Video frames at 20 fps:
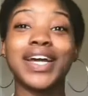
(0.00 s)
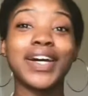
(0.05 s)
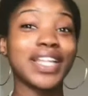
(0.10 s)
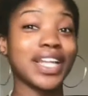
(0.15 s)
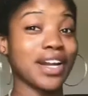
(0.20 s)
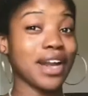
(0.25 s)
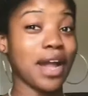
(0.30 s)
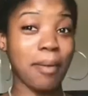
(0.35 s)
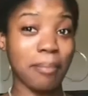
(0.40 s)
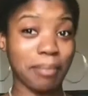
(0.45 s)

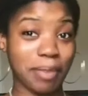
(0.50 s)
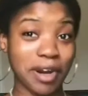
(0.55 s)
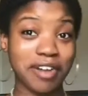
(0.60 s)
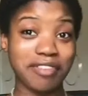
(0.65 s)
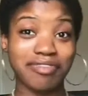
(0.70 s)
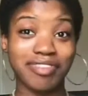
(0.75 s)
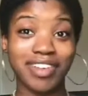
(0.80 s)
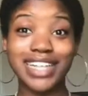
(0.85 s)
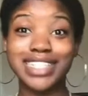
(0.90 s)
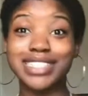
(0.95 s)
not
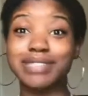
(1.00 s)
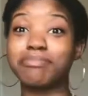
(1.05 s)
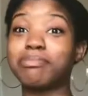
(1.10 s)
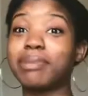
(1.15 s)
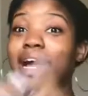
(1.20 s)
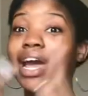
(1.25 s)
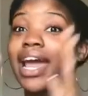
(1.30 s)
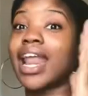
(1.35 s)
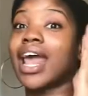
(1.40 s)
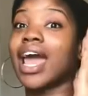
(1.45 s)
perfect,
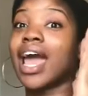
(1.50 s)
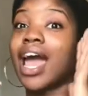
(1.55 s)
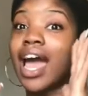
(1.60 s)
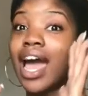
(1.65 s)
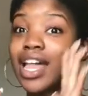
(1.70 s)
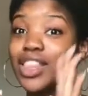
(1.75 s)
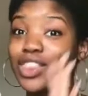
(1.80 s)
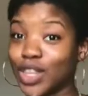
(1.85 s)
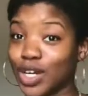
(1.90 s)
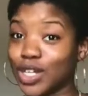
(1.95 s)
but
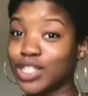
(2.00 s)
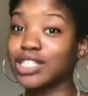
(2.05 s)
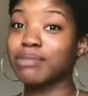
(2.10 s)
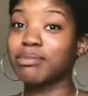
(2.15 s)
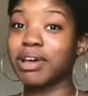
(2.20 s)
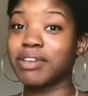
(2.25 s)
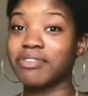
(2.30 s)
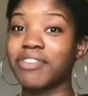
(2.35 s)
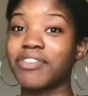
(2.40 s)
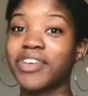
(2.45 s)
those are my
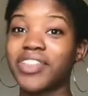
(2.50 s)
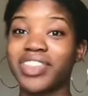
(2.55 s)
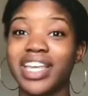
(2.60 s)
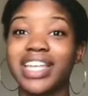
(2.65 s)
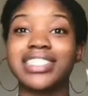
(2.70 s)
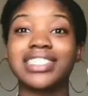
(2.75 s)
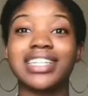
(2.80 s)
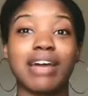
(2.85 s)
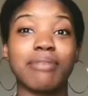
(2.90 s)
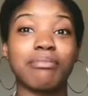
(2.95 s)
favorite things
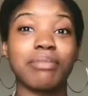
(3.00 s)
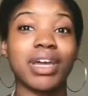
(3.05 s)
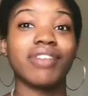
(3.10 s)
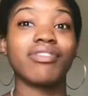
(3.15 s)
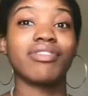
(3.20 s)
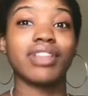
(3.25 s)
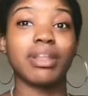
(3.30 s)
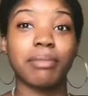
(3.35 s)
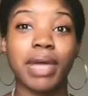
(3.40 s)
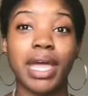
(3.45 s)
that I've made for
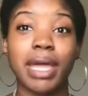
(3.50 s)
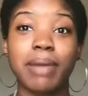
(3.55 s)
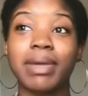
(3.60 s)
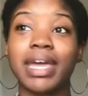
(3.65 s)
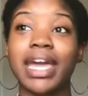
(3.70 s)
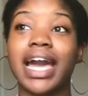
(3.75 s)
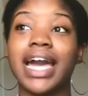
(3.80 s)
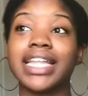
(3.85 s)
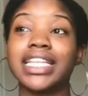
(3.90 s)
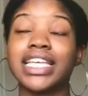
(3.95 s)
the baby.
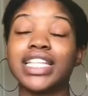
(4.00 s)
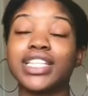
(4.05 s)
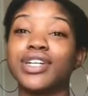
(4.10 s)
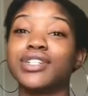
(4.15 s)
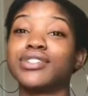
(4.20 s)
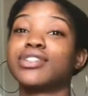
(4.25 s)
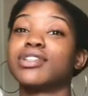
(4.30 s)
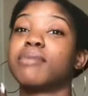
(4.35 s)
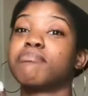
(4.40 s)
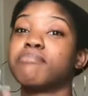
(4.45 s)
I think those are
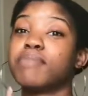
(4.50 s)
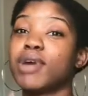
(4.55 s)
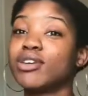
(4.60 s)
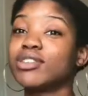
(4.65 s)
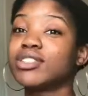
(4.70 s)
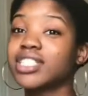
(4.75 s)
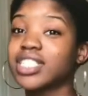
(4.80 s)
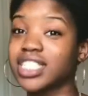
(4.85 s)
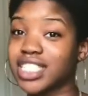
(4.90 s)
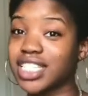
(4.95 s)
the most
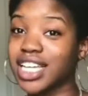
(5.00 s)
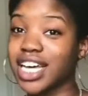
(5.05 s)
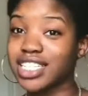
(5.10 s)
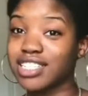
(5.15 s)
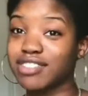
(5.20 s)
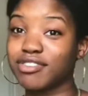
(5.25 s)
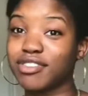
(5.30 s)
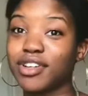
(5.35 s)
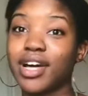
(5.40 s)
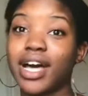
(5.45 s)

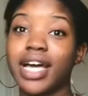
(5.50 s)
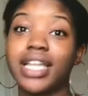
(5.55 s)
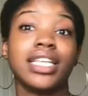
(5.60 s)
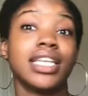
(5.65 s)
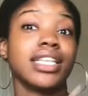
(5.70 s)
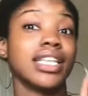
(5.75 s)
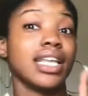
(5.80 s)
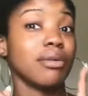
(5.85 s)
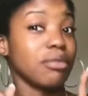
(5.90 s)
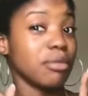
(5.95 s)
successful. I think
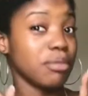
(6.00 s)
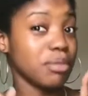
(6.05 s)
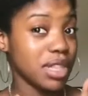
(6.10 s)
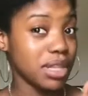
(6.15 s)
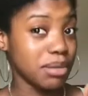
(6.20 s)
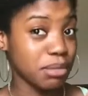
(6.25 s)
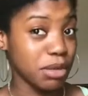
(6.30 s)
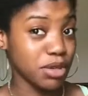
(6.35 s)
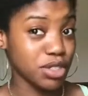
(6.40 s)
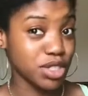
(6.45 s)
they will be the
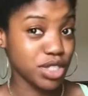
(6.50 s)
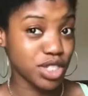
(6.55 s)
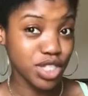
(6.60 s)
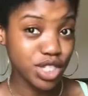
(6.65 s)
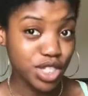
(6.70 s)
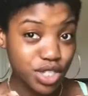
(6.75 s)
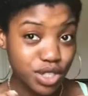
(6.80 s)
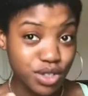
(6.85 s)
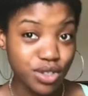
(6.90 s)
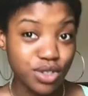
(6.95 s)
most
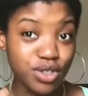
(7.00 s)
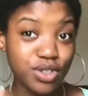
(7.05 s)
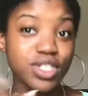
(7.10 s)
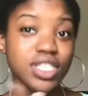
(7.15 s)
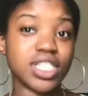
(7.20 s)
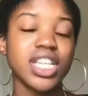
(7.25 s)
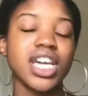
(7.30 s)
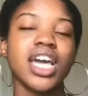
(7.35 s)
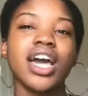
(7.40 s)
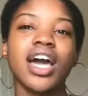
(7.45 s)
used.
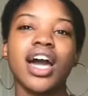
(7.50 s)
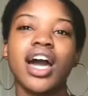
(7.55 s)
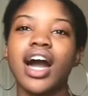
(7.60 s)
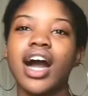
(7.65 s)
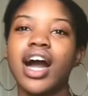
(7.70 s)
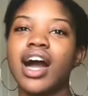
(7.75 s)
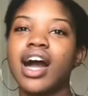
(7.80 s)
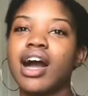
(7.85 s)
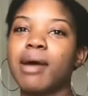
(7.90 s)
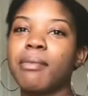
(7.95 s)

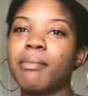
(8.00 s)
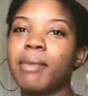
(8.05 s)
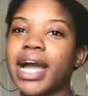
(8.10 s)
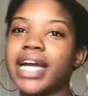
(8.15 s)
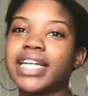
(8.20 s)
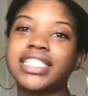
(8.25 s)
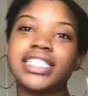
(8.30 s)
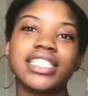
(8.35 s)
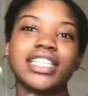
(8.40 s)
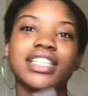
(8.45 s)
I
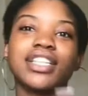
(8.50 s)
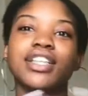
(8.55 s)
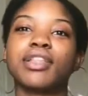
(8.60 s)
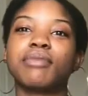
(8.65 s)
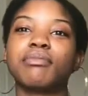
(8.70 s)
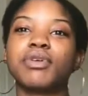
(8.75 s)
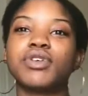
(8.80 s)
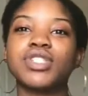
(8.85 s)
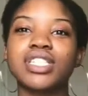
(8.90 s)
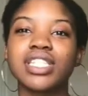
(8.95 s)
just think they're the
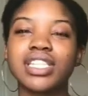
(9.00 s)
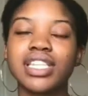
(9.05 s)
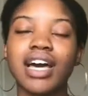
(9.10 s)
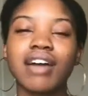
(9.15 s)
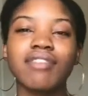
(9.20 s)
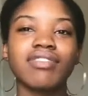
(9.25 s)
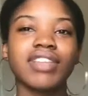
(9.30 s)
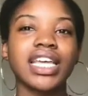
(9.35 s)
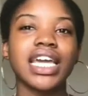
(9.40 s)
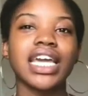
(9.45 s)
most
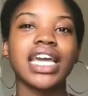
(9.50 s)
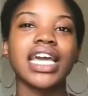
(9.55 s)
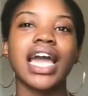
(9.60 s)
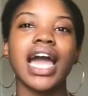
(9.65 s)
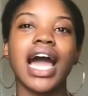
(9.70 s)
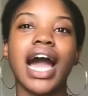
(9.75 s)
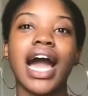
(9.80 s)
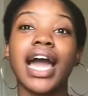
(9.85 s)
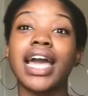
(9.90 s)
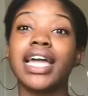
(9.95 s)
lovely.
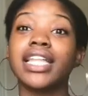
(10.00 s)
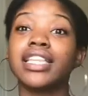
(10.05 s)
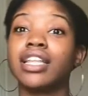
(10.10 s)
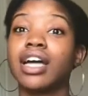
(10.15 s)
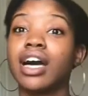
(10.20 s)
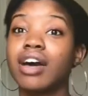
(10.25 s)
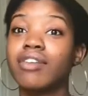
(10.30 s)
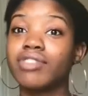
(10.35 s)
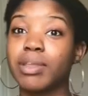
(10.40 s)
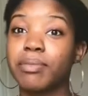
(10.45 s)
I
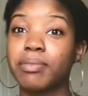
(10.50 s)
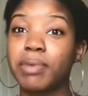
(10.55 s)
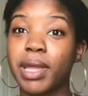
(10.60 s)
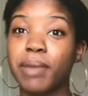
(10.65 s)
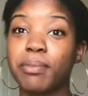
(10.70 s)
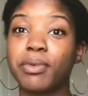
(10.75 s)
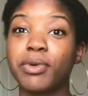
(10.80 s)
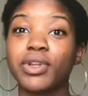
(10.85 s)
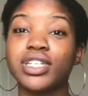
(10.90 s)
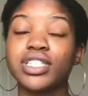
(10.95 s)
love the pink
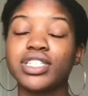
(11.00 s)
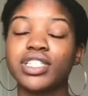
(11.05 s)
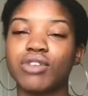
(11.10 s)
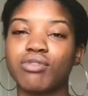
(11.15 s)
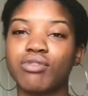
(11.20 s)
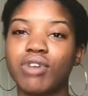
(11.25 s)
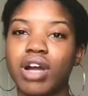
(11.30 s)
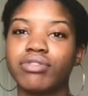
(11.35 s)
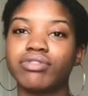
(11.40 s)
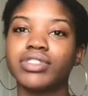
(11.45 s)
booties and the
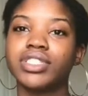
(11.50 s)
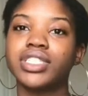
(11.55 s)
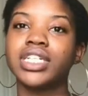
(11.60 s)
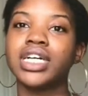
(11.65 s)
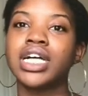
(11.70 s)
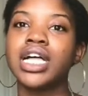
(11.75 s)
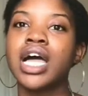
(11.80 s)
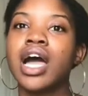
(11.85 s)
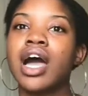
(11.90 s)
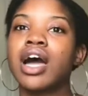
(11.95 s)
ruffle.
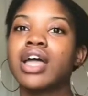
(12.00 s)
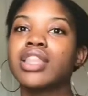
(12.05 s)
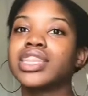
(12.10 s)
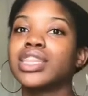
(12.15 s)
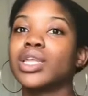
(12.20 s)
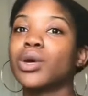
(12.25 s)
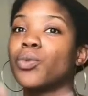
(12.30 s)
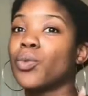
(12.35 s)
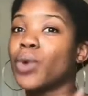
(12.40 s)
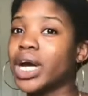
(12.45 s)
The
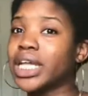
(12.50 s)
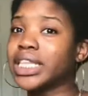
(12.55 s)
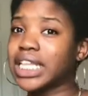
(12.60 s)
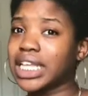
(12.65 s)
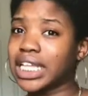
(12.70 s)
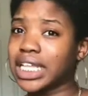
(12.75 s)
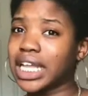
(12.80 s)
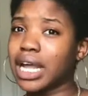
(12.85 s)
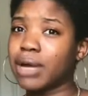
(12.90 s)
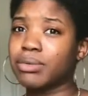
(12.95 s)
one thing
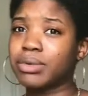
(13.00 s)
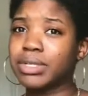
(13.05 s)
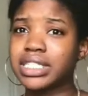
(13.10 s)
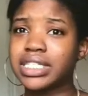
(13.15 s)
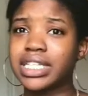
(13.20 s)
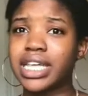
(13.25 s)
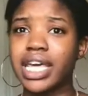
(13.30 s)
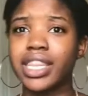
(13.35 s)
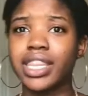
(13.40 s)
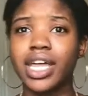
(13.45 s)
that I will
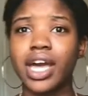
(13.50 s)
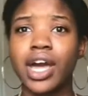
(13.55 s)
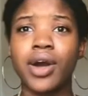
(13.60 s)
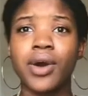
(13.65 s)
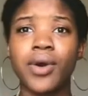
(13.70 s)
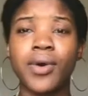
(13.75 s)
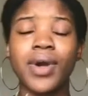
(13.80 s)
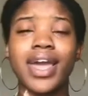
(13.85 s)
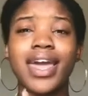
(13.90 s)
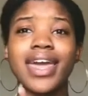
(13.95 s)
say
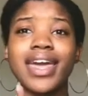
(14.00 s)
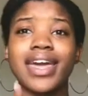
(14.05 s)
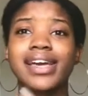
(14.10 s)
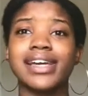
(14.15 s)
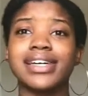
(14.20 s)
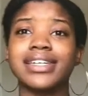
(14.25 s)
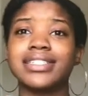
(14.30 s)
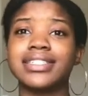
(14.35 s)
though is,